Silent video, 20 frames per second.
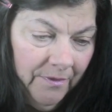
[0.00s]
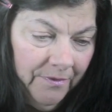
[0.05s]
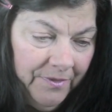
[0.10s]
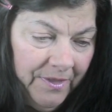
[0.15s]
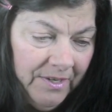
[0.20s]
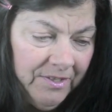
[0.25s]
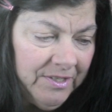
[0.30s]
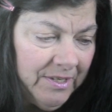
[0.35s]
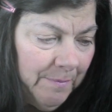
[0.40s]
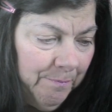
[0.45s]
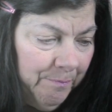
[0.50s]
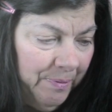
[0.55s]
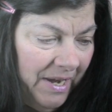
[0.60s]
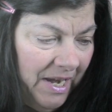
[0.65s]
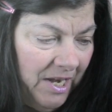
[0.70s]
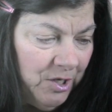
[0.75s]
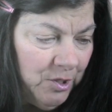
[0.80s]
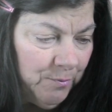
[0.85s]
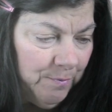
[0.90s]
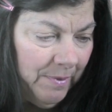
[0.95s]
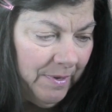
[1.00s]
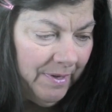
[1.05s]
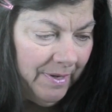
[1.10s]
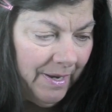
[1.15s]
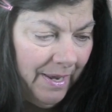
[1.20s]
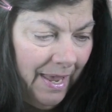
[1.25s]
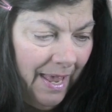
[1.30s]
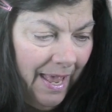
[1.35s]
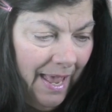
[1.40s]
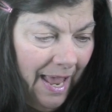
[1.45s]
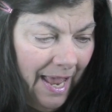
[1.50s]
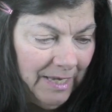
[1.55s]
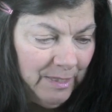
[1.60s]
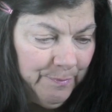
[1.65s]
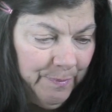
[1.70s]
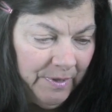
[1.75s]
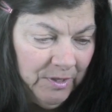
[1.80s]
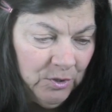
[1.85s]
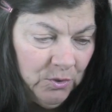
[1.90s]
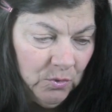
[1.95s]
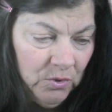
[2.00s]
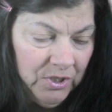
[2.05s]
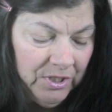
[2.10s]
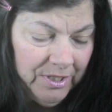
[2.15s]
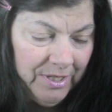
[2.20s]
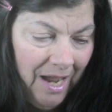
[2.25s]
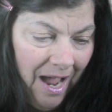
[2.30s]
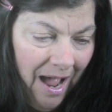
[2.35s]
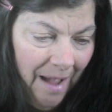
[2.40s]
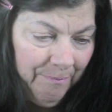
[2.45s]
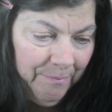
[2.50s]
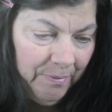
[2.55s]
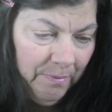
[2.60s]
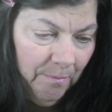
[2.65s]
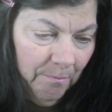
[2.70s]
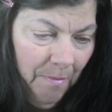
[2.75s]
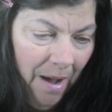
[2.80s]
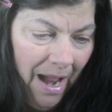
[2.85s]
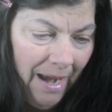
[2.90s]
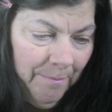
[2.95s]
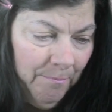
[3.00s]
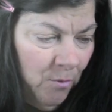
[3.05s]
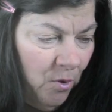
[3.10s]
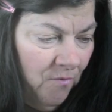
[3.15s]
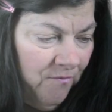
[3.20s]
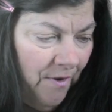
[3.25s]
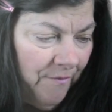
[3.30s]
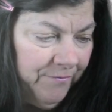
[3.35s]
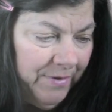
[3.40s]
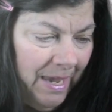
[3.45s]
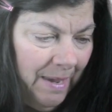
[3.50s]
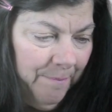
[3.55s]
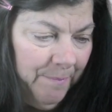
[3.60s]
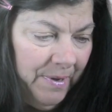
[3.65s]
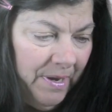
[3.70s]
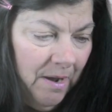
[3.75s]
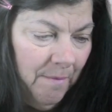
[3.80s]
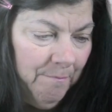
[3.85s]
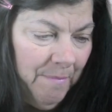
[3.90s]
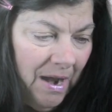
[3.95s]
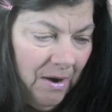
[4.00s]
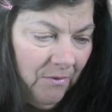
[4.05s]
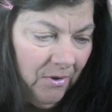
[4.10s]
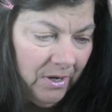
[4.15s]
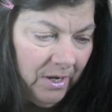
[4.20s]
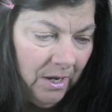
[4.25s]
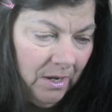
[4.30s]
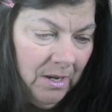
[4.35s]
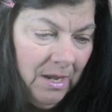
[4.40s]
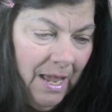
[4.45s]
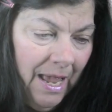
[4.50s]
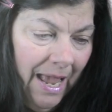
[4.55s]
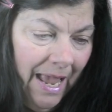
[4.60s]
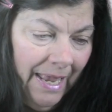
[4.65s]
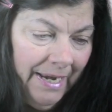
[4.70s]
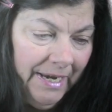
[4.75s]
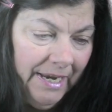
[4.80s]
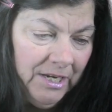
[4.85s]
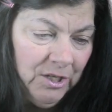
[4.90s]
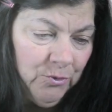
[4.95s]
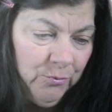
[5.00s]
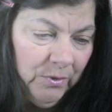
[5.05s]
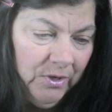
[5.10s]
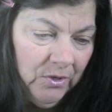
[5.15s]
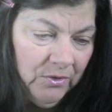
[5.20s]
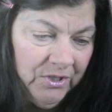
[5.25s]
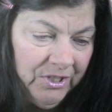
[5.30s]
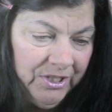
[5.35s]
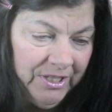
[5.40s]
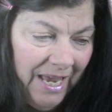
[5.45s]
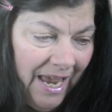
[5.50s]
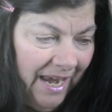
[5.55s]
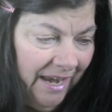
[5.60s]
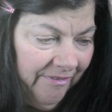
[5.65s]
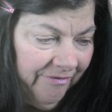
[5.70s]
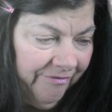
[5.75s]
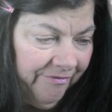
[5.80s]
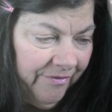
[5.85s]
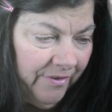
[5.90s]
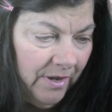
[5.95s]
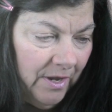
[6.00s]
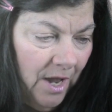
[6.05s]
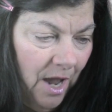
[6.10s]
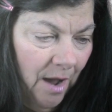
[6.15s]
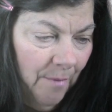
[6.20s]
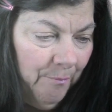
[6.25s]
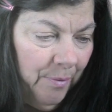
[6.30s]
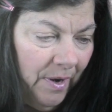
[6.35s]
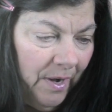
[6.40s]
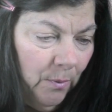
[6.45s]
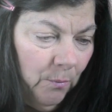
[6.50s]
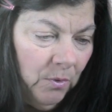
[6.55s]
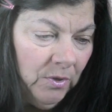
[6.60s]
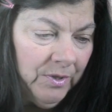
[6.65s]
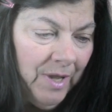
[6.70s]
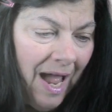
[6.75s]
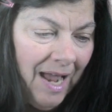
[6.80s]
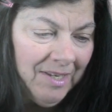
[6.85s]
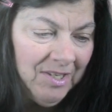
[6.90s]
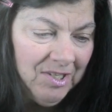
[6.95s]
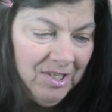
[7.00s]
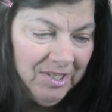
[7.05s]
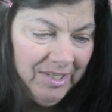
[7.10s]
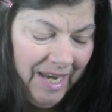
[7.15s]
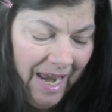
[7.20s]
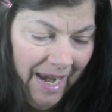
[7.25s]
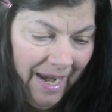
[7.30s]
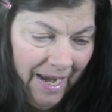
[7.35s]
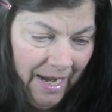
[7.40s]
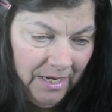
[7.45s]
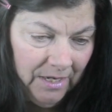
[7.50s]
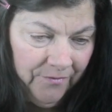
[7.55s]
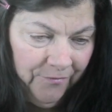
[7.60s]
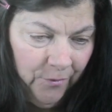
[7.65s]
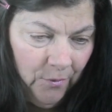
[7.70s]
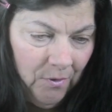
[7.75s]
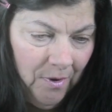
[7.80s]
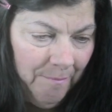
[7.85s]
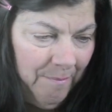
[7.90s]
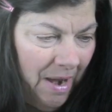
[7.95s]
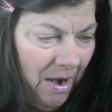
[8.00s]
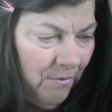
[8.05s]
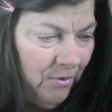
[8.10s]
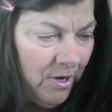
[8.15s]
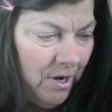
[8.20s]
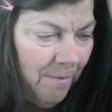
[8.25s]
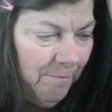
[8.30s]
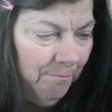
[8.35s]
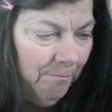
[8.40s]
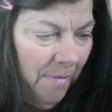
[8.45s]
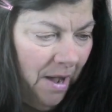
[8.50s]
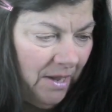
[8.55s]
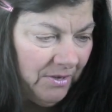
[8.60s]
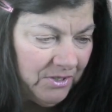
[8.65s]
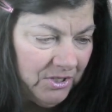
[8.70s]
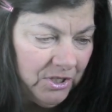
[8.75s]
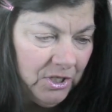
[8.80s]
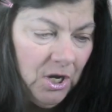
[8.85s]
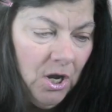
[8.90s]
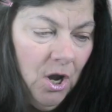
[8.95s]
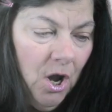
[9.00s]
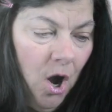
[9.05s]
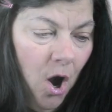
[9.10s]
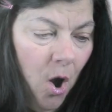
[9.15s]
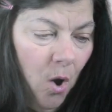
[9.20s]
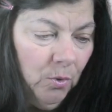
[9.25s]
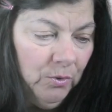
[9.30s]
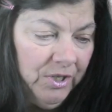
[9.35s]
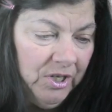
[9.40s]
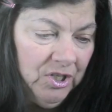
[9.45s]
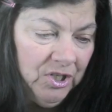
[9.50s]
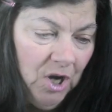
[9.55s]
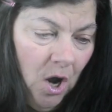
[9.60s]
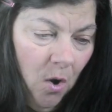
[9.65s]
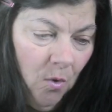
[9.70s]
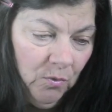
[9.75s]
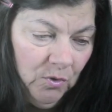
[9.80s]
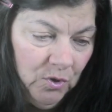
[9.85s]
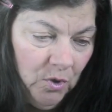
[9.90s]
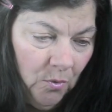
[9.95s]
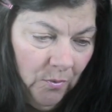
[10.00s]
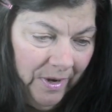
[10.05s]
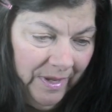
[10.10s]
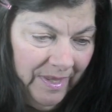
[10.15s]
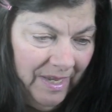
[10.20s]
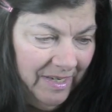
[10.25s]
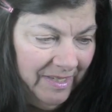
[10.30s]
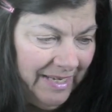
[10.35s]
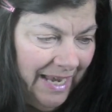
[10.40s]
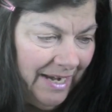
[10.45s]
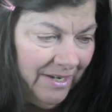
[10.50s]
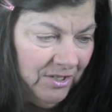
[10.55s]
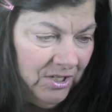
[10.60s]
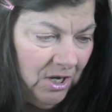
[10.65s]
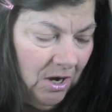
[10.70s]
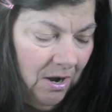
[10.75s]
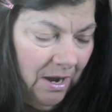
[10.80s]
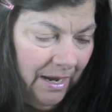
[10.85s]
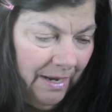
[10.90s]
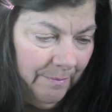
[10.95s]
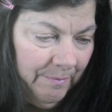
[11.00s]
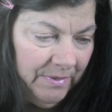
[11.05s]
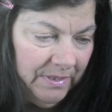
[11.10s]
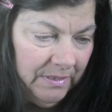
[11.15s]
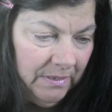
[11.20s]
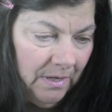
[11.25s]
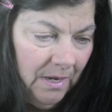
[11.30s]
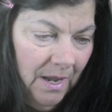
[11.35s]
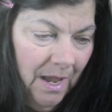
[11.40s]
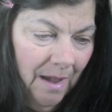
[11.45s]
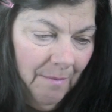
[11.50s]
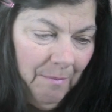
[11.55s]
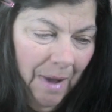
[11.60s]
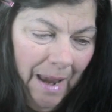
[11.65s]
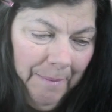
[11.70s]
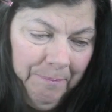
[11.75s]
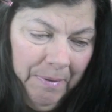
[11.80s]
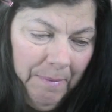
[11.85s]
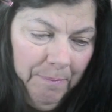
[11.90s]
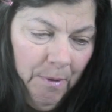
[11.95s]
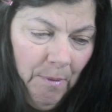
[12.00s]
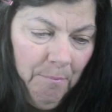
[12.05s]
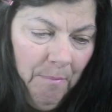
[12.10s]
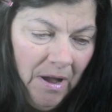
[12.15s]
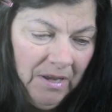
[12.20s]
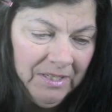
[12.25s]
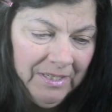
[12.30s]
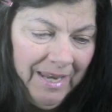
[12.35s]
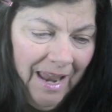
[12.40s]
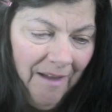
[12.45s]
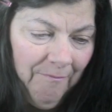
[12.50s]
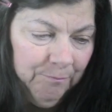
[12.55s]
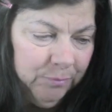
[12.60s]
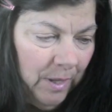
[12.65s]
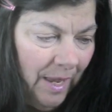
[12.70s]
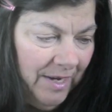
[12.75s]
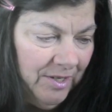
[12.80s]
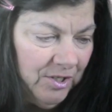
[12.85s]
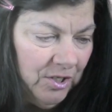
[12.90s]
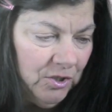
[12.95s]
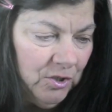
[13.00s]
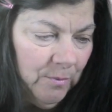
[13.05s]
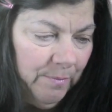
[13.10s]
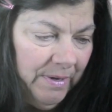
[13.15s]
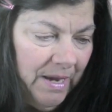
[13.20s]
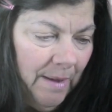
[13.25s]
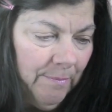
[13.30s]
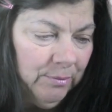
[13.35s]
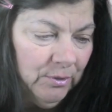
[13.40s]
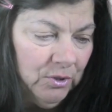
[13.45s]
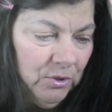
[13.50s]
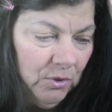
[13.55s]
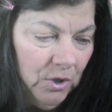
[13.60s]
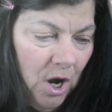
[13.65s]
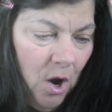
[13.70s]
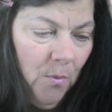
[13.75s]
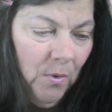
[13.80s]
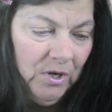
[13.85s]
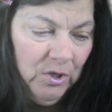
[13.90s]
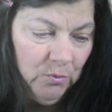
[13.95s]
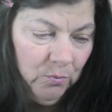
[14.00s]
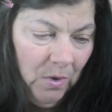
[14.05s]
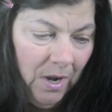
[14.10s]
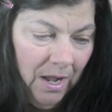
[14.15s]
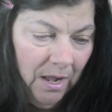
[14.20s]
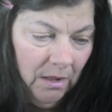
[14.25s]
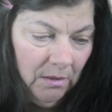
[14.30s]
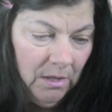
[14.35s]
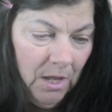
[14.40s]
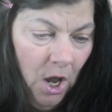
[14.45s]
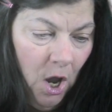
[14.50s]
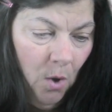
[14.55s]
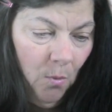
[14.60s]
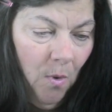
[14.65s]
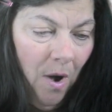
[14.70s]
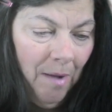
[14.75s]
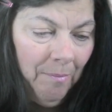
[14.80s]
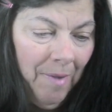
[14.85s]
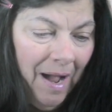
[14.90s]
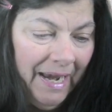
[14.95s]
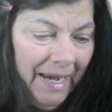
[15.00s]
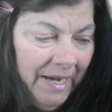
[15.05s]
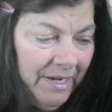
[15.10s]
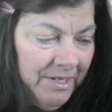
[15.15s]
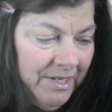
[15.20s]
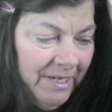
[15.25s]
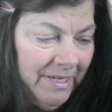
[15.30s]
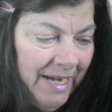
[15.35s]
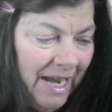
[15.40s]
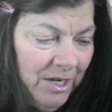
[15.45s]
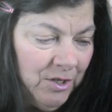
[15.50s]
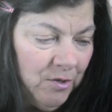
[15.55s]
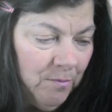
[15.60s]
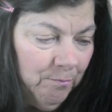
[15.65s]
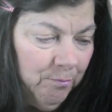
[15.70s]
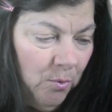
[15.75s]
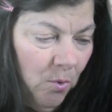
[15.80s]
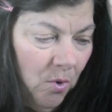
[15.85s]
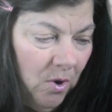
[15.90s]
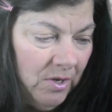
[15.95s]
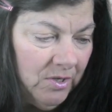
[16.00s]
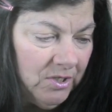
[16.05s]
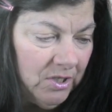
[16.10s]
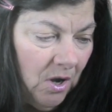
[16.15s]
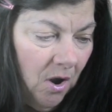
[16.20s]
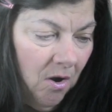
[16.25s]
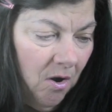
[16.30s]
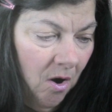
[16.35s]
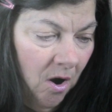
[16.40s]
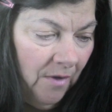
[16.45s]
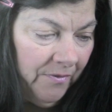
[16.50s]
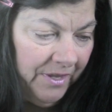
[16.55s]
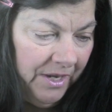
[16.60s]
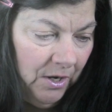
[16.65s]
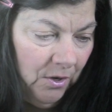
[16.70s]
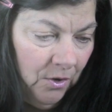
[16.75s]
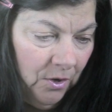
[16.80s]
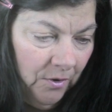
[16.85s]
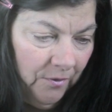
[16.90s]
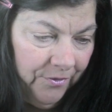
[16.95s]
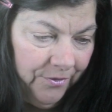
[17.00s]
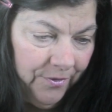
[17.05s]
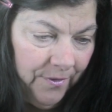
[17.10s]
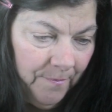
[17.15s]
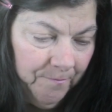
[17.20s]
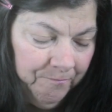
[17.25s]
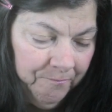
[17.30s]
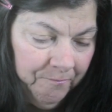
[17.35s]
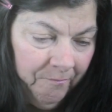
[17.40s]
This impeachment has been to stop my move of keeping America and Israel safe, but it will not stand, for America must hold its own during these end times. My people must have places to be able to go and dwell while my indignation pours on the earth.